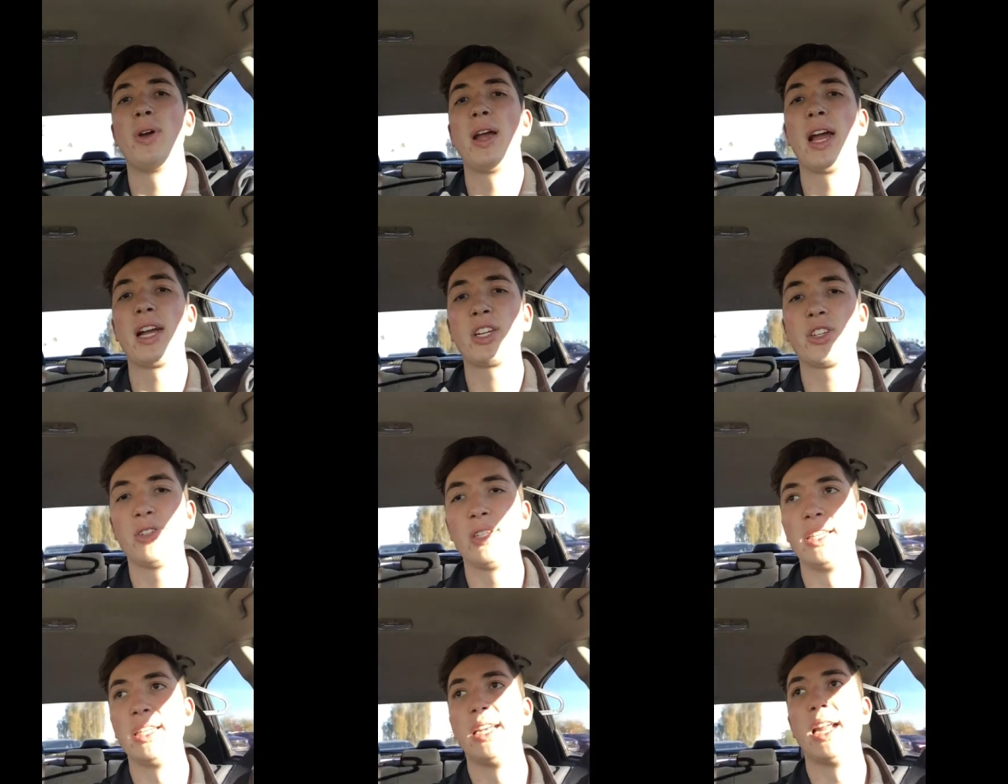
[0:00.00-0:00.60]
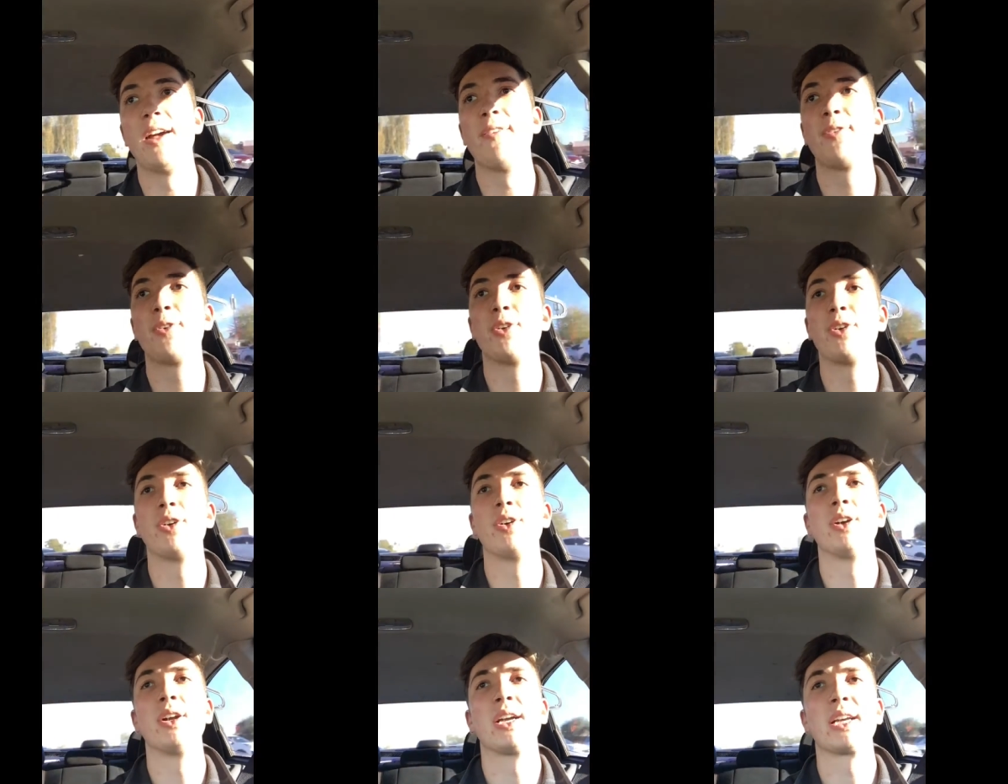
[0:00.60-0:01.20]
we actually
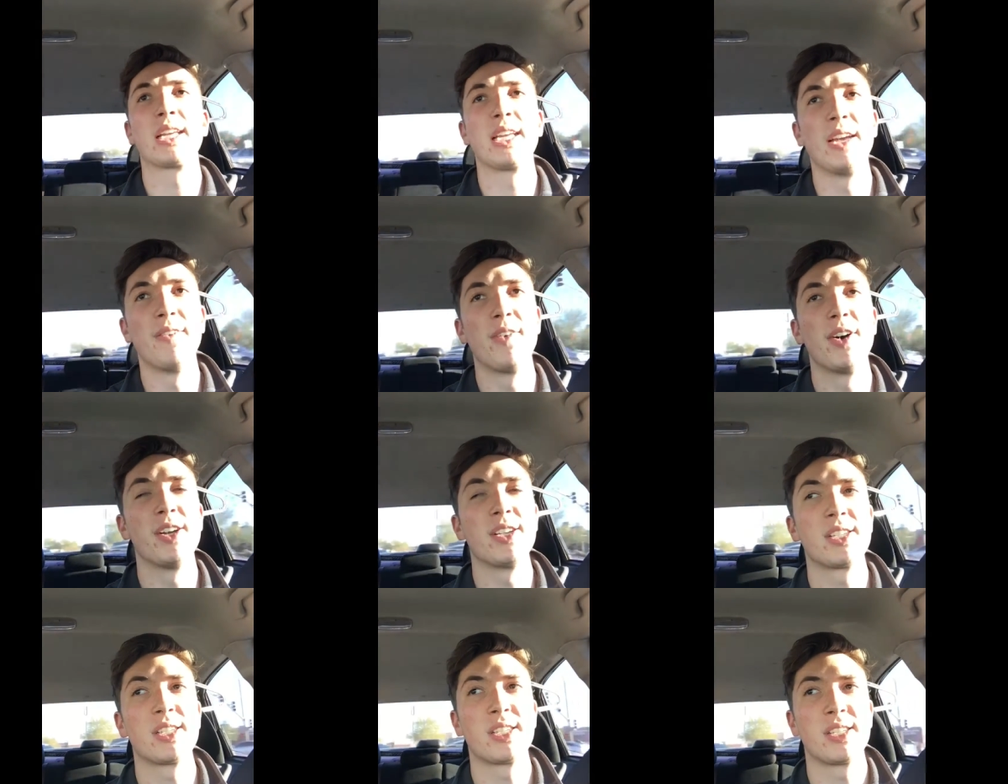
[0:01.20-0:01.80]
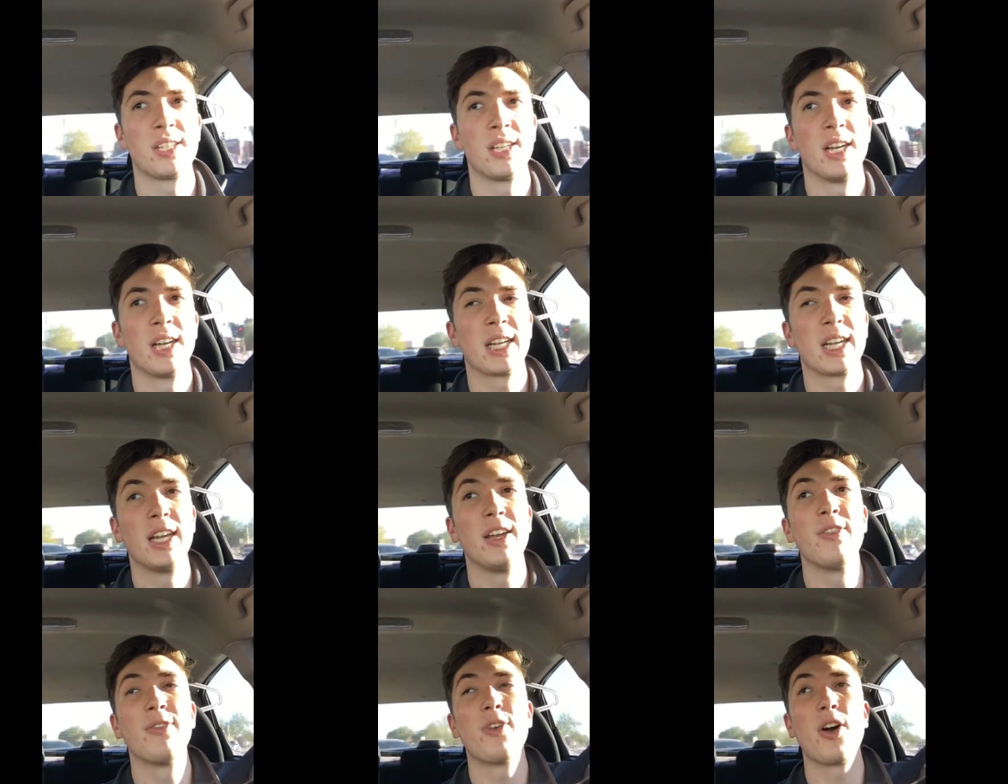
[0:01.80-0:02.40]
never give us
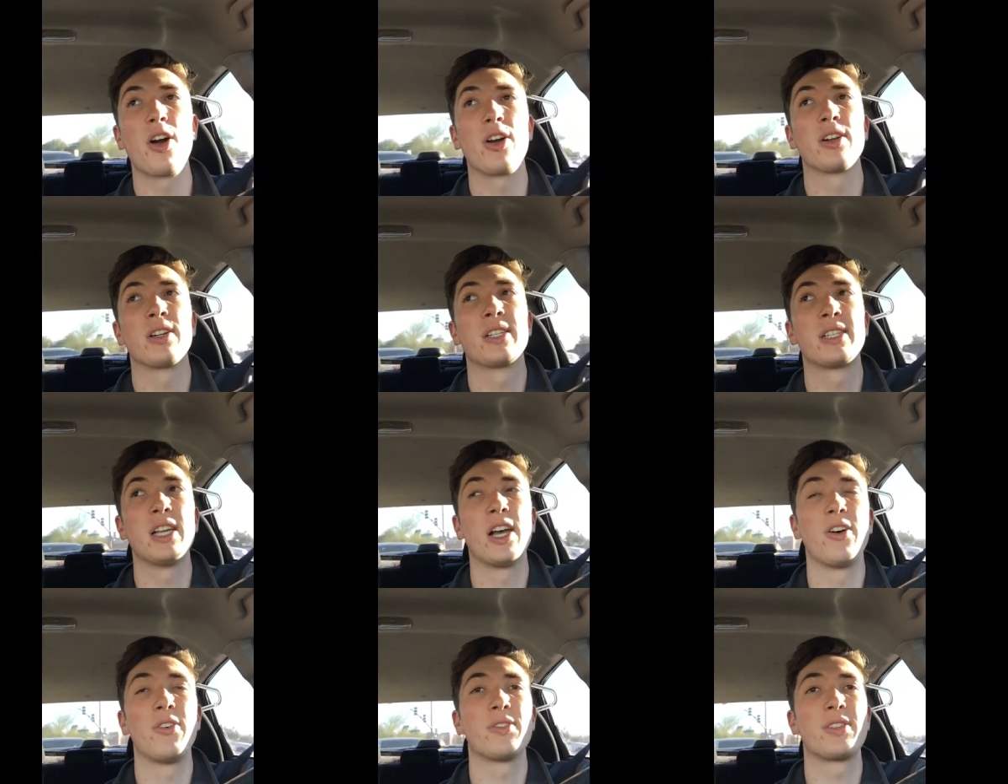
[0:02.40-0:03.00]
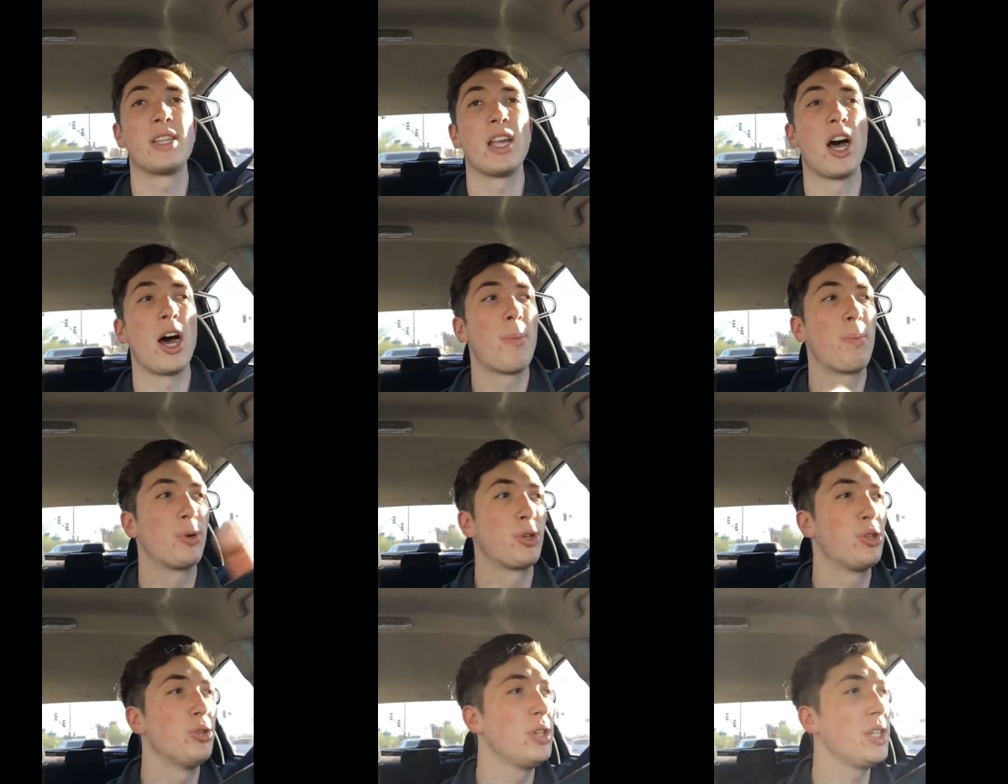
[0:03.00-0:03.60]
give ourselves the
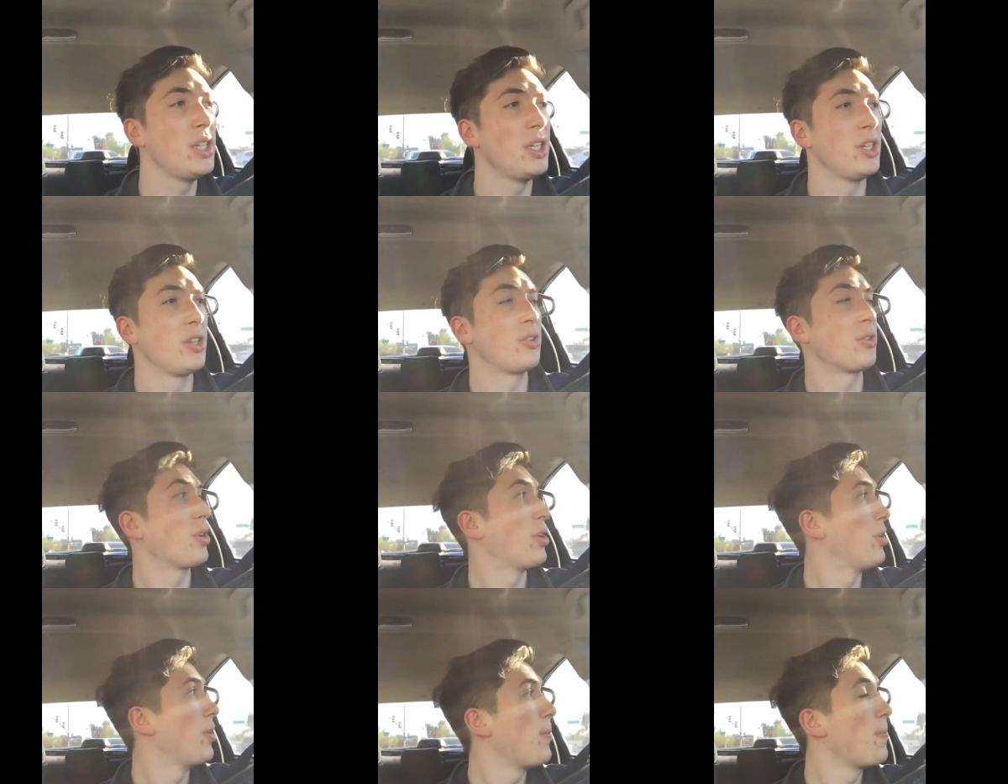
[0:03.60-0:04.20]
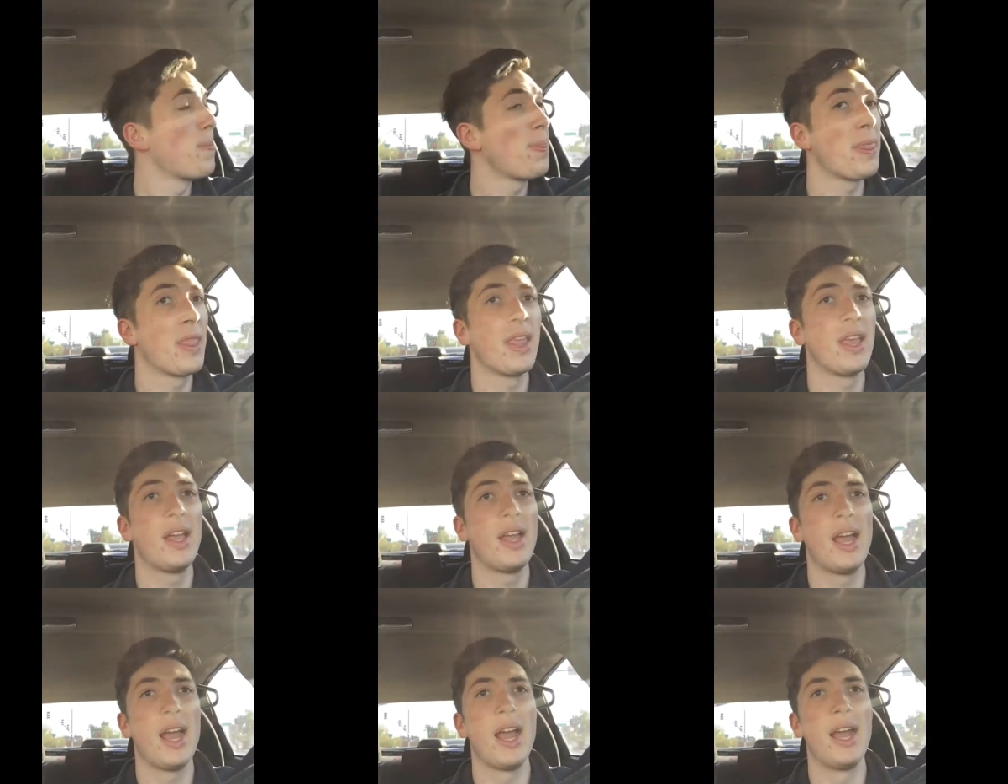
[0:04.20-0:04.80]
opportunity to grow.
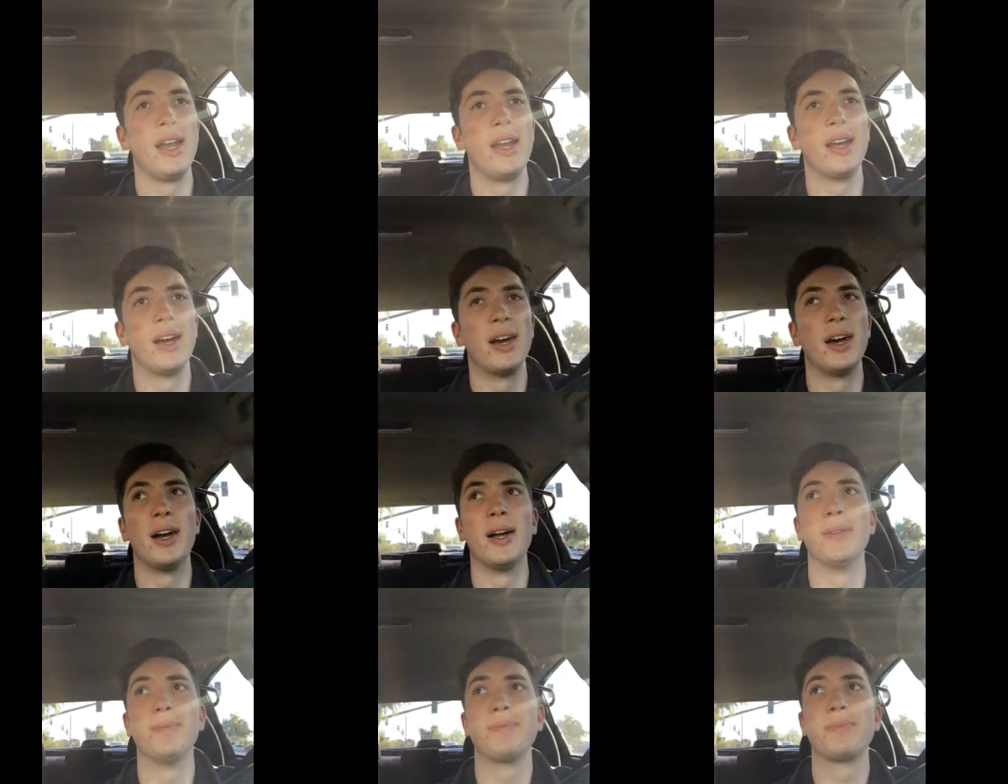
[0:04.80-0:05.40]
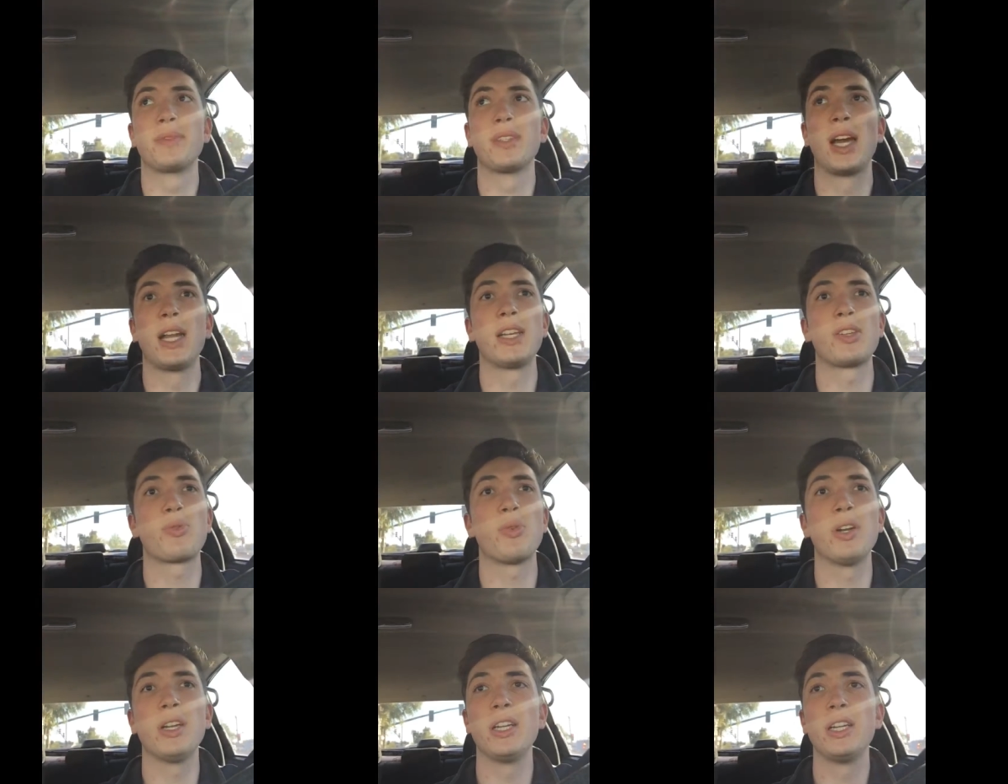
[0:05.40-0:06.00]
And uh, I
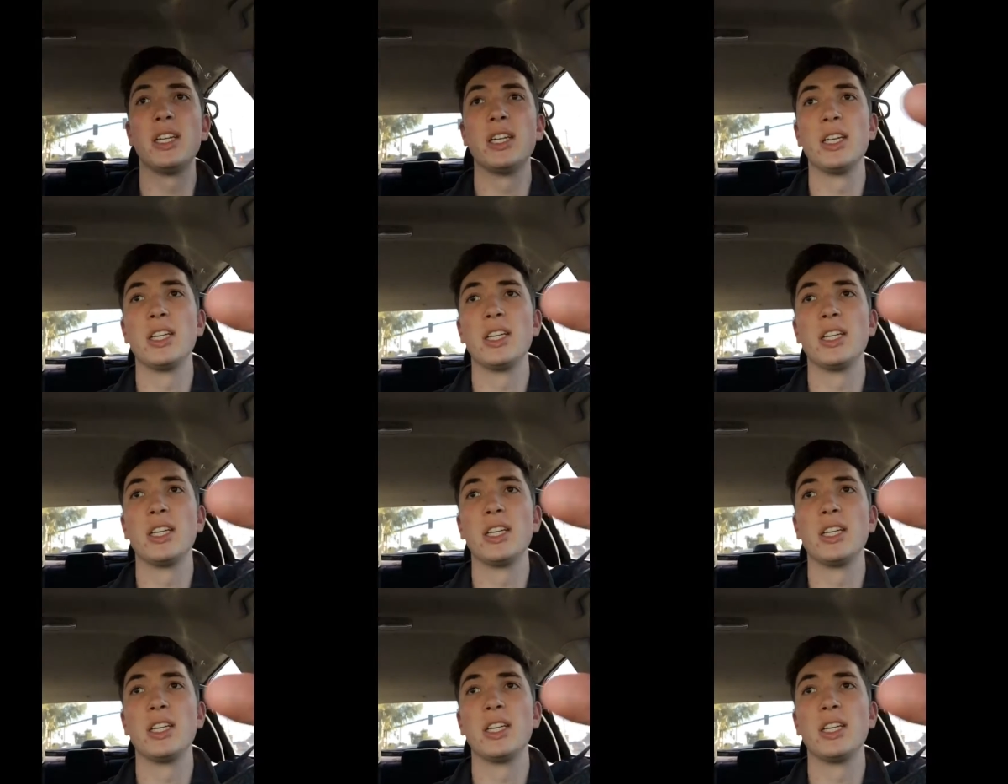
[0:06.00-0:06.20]
just wanted